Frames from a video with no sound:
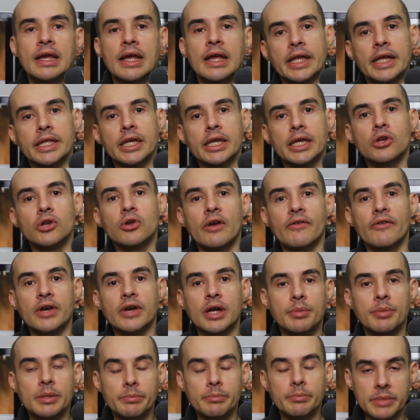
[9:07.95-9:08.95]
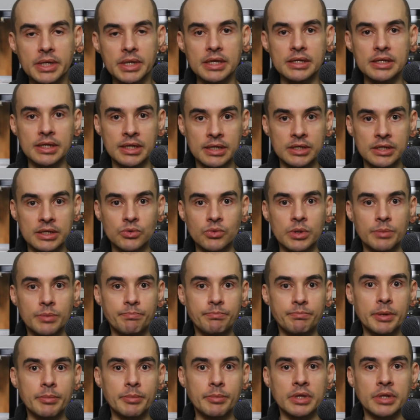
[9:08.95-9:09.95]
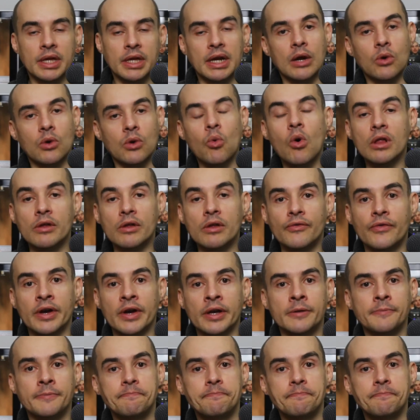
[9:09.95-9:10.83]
And then you have a couple of meetings with people that are qualified.